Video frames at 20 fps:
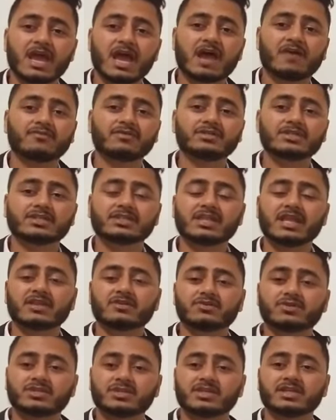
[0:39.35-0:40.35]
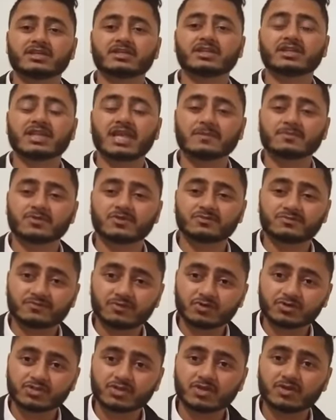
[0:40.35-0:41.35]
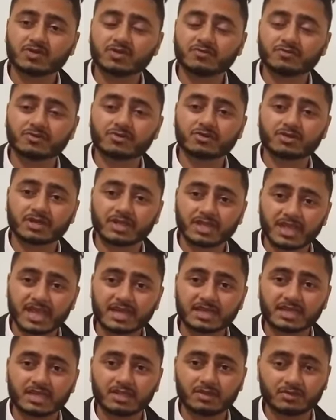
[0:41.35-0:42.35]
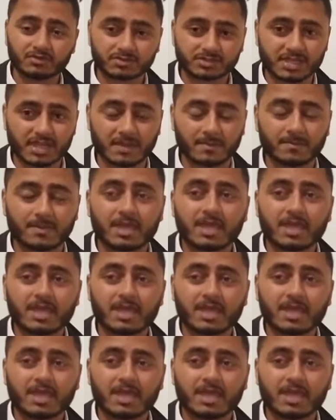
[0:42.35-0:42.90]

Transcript: I would just like to share the types of question you are going to get in your exam.